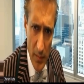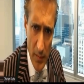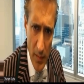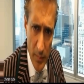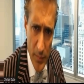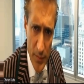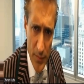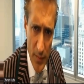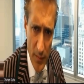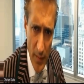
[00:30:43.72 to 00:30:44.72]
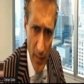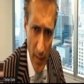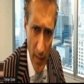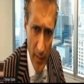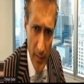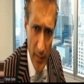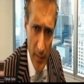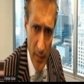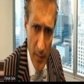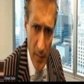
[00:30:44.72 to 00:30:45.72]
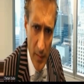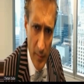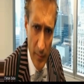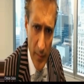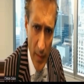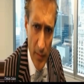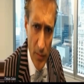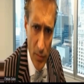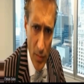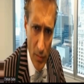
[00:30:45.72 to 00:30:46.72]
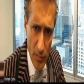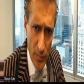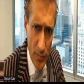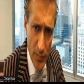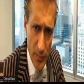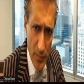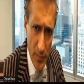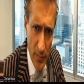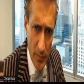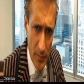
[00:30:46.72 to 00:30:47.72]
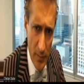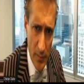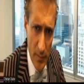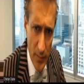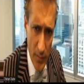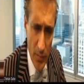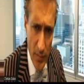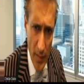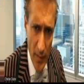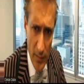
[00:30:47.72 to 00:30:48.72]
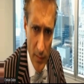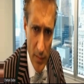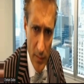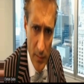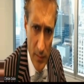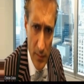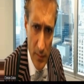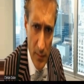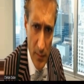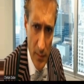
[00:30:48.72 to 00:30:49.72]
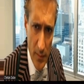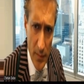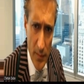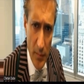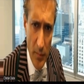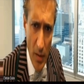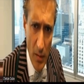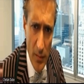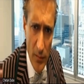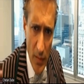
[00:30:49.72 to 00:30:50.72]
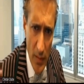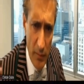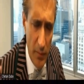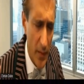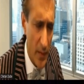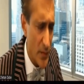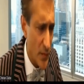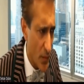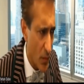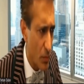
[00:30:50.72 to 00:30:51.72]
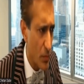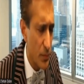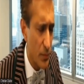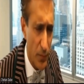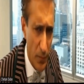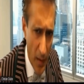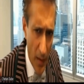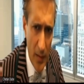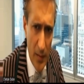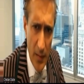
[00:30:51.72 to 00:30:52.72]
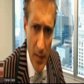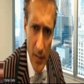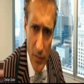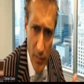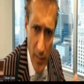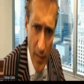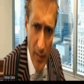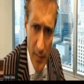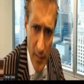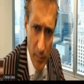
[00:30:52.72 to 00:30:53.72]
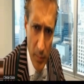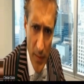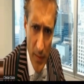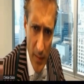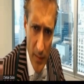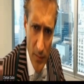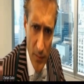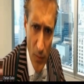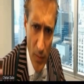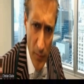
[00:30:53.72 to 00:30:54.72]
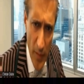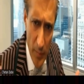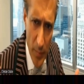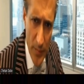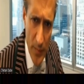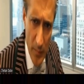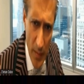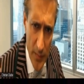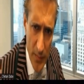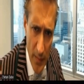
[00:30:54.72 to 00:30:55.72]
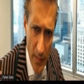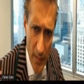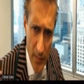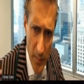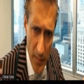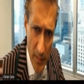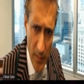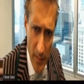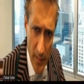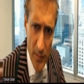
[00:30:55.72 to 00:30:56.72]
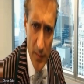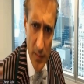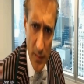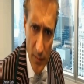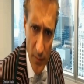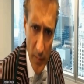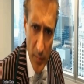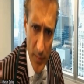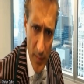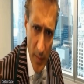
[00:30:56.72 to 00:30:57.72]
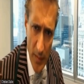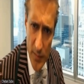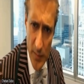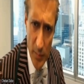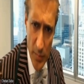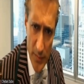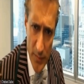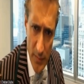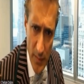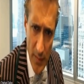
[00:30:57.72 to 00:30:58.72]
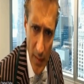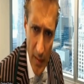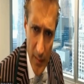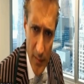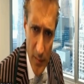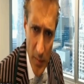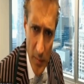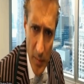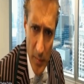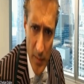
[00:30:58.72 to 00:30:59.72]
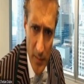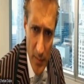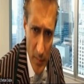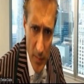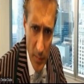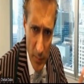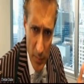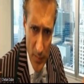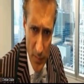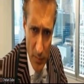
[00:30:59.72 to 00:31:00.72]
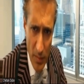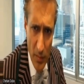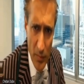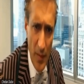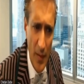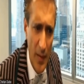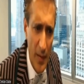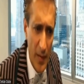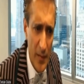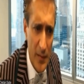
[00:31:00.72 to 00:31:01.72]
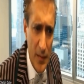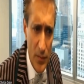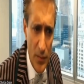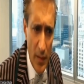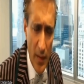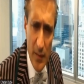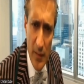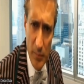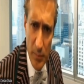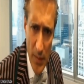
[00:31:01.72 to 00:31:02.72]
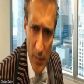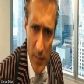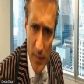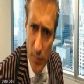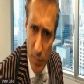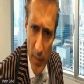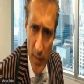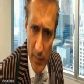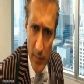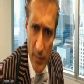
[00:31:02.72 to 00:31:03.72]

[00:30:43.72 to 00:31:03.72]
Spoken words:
competition is AI and you don't, you're dead. If the models of delivery are so far, you can't compete against a 45% margin enhancement and against a 35% margin compression, as estimated by McKinsey. The papers that you wrote. You can't compete when the spread